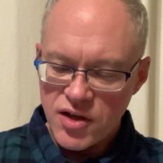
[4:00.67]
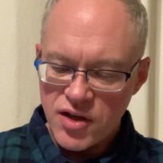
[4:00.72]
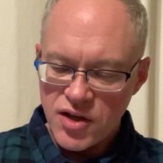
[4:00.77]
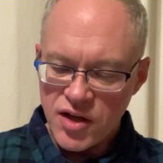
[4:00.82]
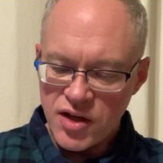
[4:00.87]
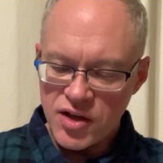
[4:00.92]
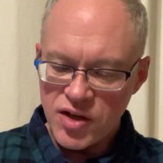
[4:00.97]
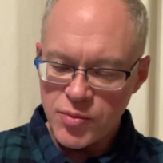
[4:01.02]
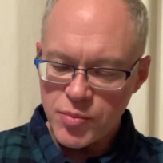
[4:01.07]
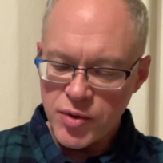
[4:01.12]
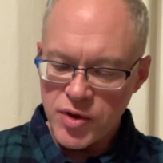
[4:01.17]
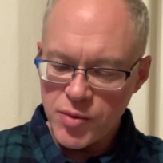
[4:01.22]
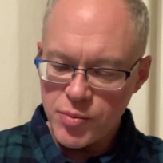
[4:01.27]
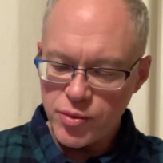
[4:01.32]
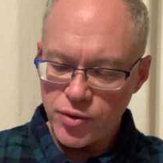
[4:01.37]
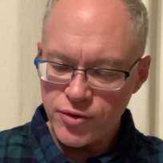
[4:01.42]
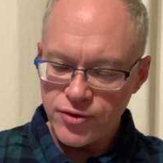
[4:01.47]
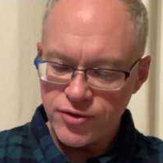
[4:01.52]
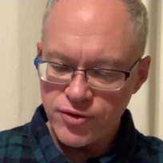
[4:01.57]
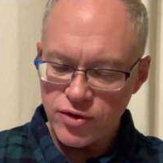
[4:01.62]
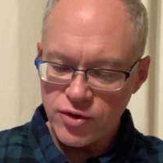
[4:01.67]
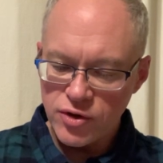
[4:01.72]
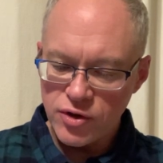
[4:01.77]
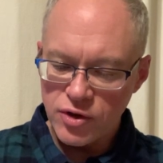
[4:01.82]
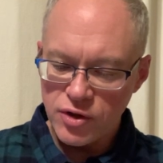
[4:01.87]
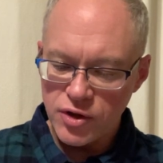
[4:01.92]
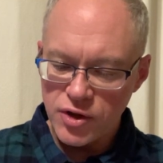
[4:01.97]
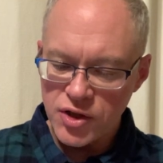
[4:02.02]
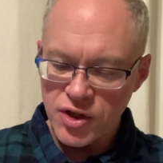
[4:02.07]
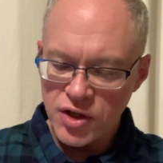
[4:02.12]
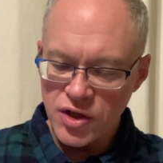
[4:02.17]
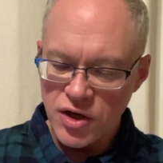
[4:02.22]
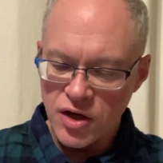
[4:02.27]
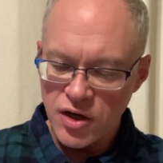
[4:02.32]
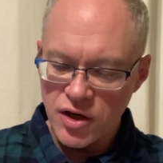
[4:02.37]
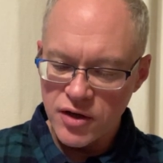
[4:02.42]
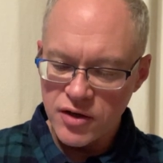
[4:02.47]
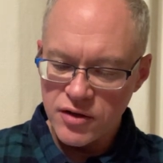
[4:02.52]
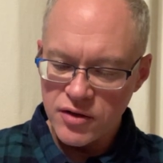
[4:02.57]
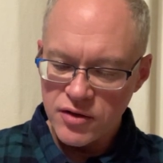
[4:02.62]
and the people stood looking
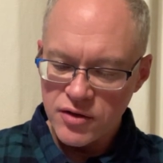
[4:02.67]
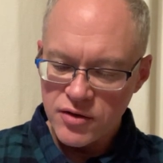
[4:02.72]
on.